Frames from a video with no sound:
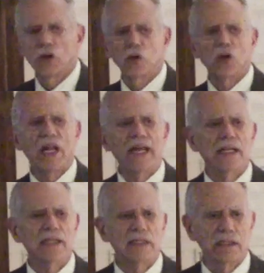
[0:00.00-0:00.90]
own
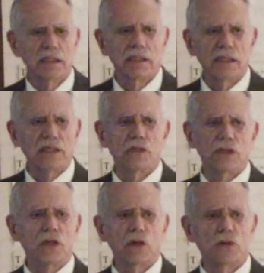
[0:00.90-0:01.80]
land. They
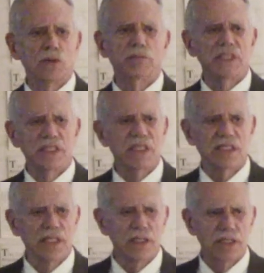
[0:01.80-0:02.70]
couldn't own
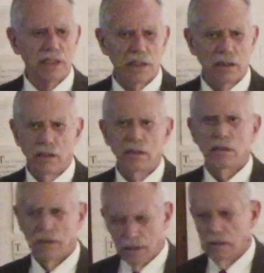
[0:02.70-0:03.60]
businesses.
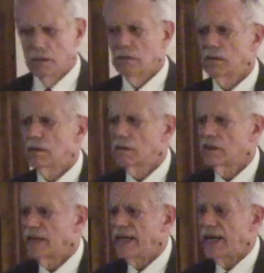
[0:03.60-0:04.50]

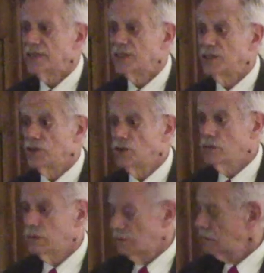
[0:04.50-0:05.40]
They had to
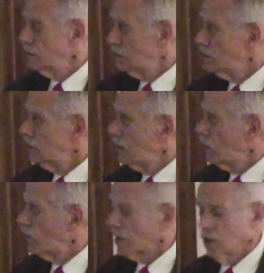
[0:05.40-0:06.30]
do
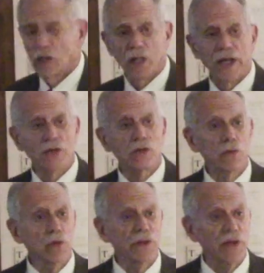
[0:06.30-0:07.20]
what little they could
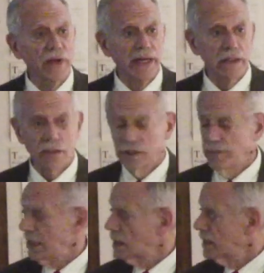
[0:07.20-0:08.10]
with their hands to
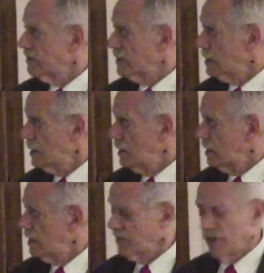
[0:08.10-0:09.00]
make a living
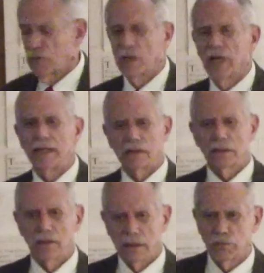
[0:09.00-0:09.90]
if they were not
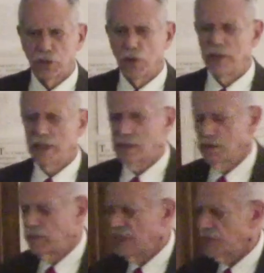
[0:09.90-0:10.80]
employed as
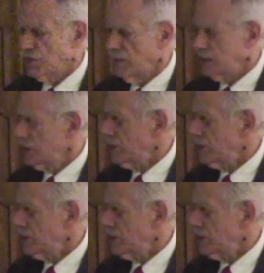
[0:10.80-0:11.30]
administrators.